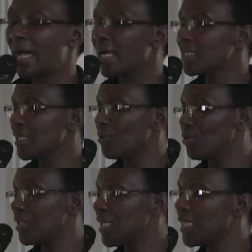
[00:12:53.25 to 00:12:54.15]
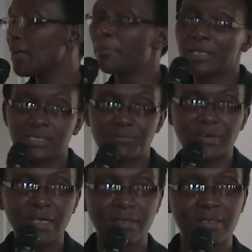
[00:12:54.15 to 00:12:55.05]
Action on Gender-Based
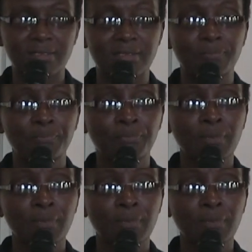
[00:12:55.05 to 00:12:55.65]
Violence.